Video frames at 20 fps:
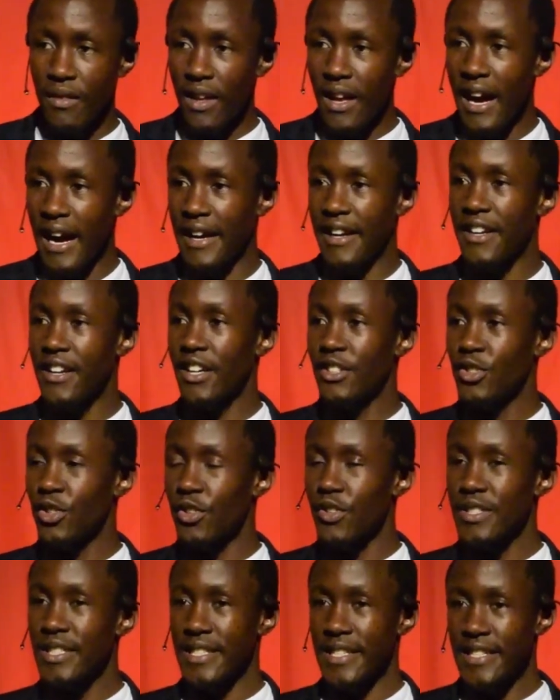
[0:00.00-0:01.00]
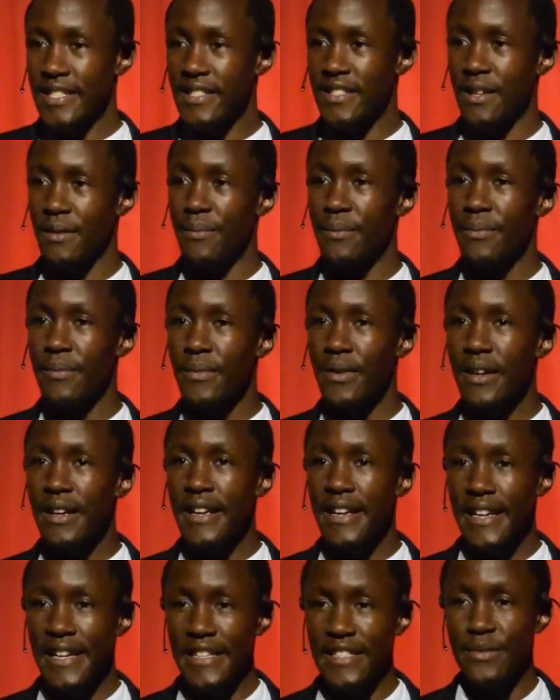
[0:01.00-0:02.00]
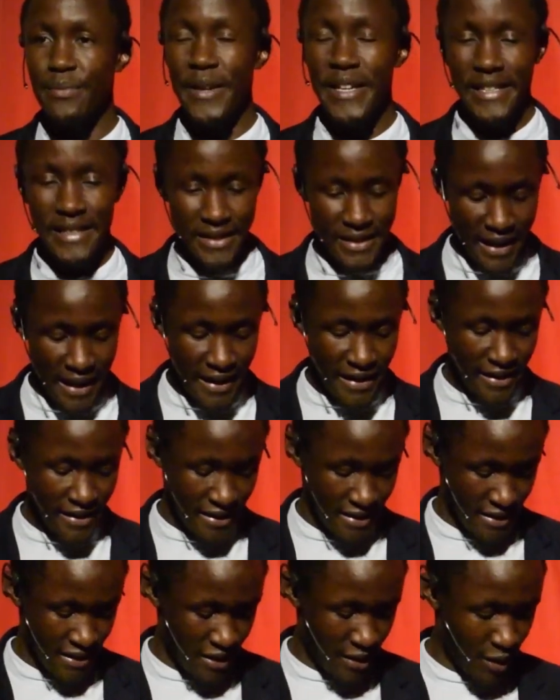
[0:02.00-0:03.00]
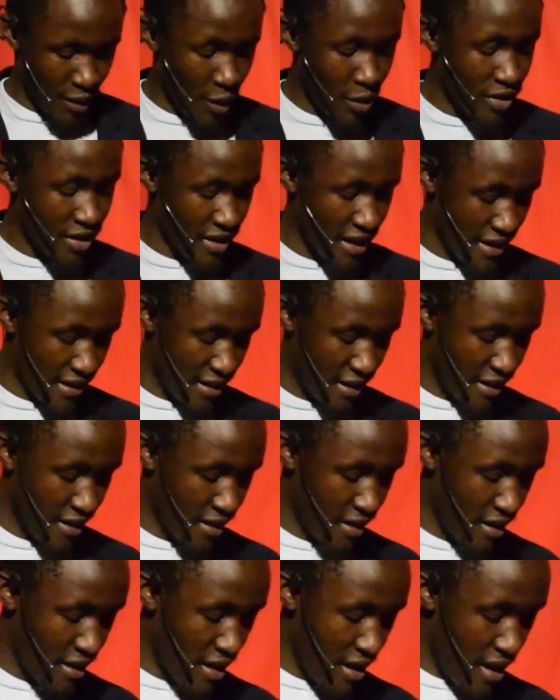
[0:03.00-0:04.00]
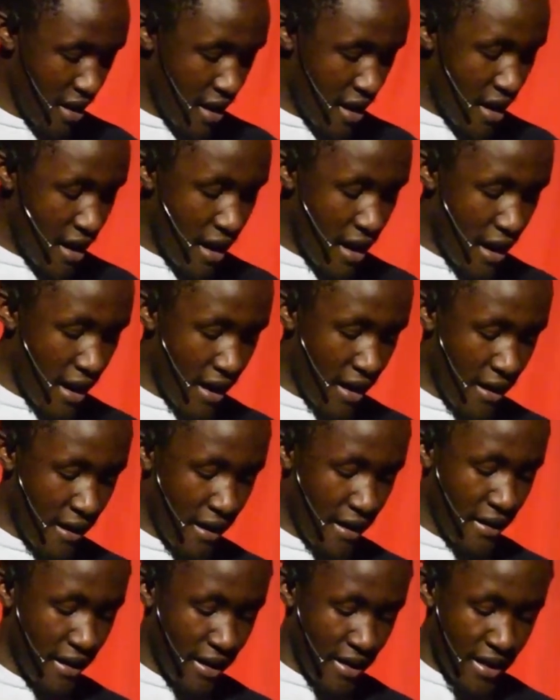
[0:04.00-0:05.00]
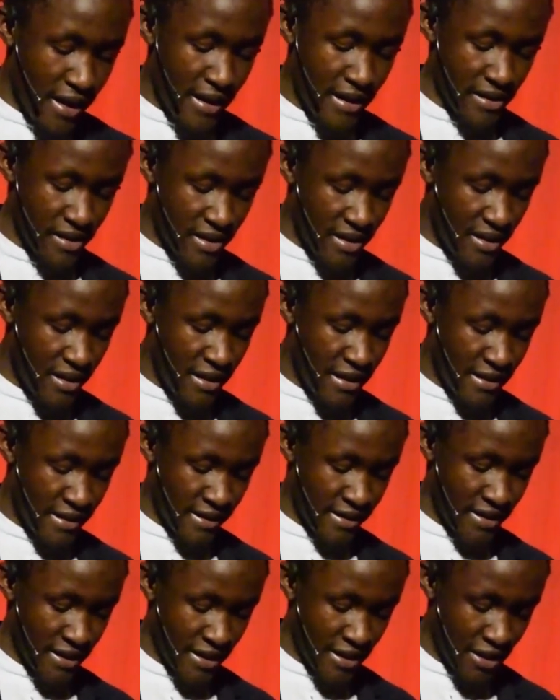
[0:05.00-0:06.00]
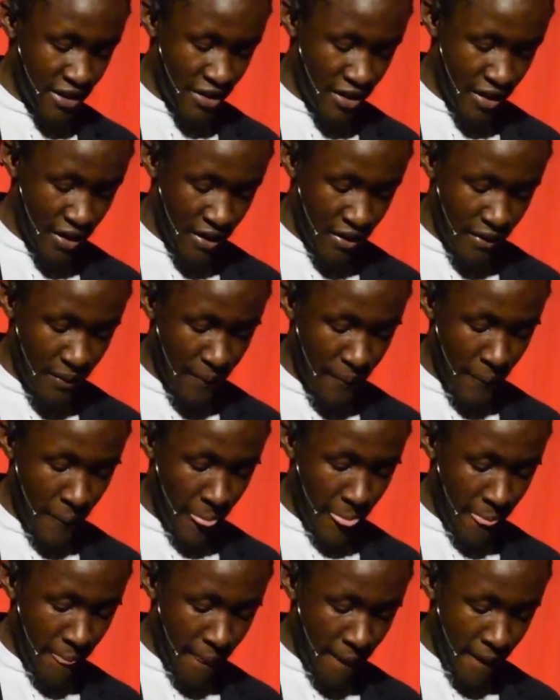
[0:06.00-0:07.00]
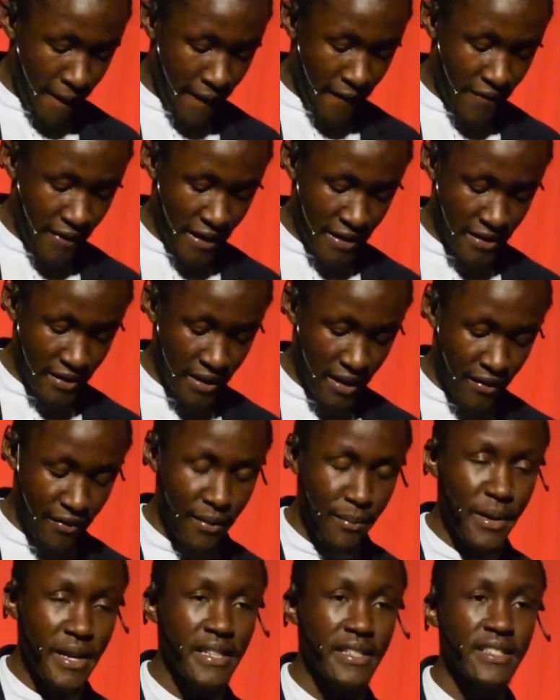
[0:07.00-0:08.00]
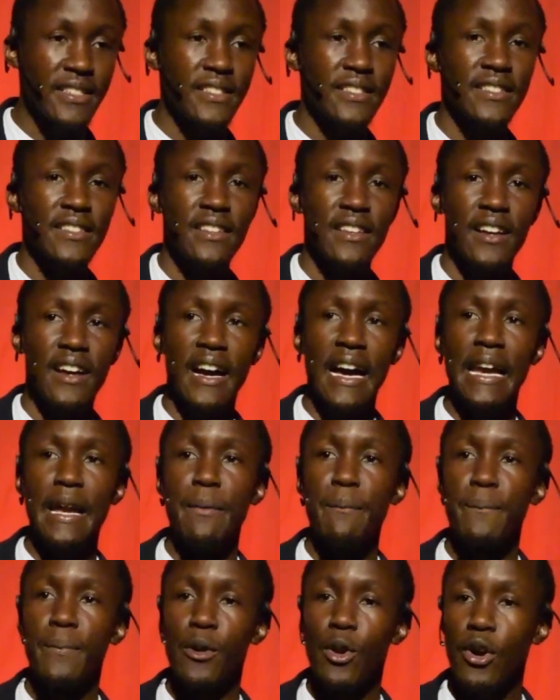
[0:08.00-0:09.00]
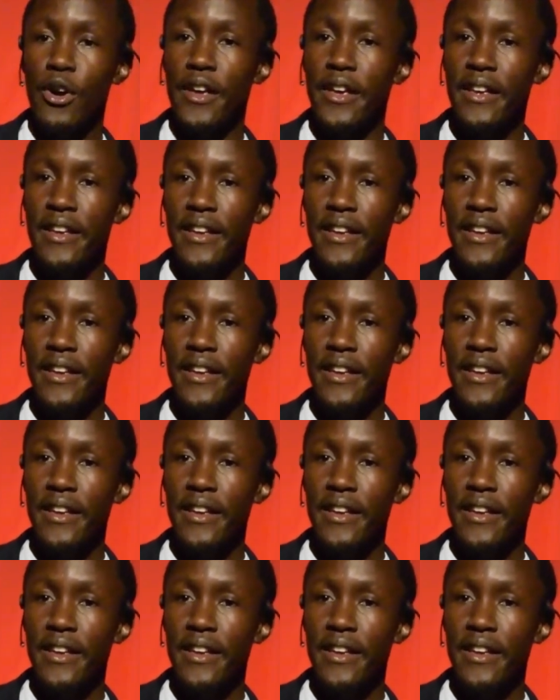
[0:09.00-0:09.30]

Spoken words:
agricultural system is maintained constantly. Another resilience strategy that governments can employ